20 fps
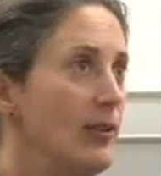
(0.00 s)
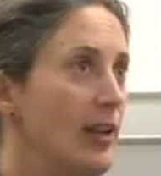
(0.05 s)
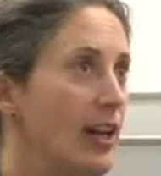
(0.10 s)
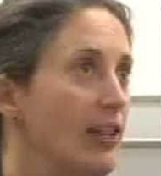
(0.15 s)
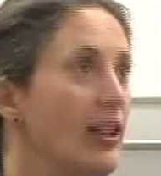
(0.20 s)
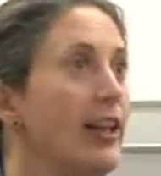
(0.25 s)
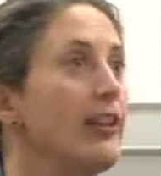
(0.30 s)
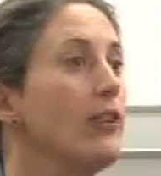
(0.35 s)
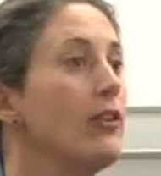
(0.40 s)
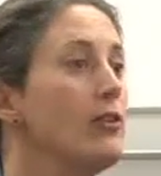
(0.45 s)
a
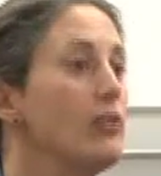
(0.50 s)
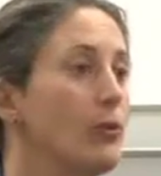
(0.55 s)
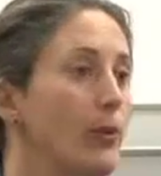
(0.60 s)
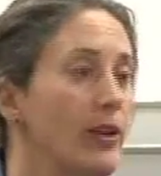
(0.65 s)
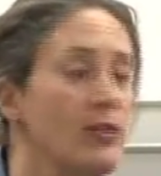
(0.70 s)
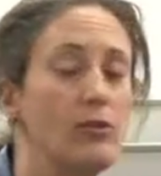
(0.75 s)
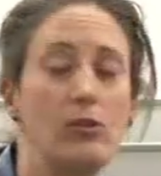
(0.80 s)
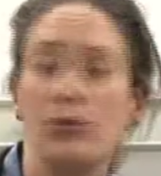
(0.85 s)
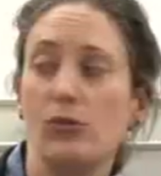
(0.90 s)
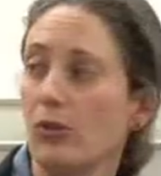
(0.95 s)
lot of those
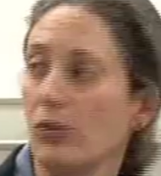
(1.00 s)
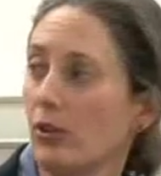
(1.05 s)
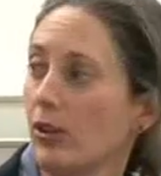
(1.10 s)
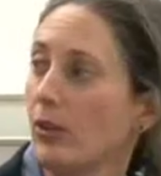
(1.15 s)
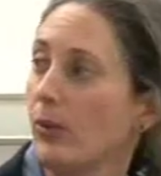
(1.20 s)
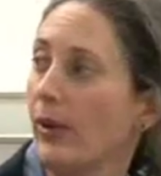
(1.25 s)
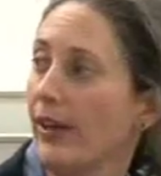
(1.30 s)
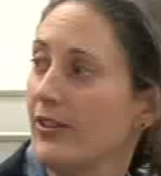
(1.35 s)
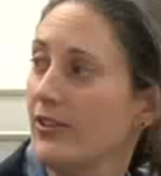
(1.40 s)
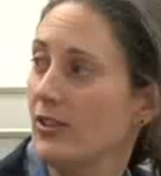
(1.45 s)
questions are
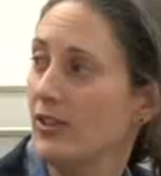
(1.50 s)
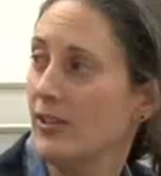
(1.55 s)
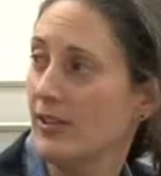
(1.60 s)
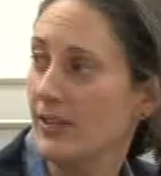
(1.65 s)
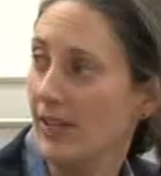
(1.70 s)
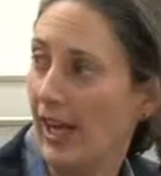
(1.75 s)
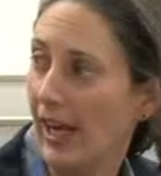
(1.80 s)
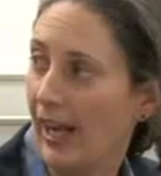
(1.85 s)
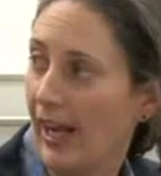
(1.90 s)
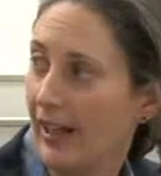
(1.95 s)
good questions
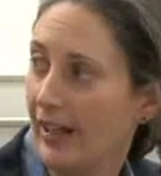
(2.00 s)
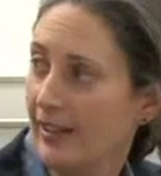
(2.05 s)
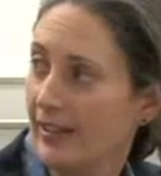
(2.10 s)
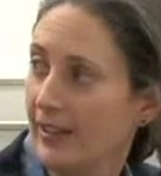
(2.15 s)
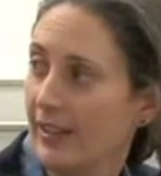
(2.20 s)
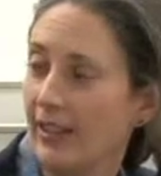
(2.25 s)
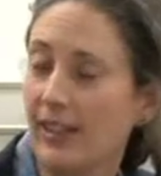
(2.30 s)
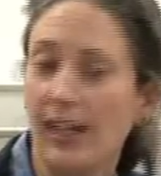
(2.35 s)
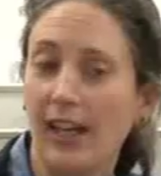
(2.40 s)
to ask,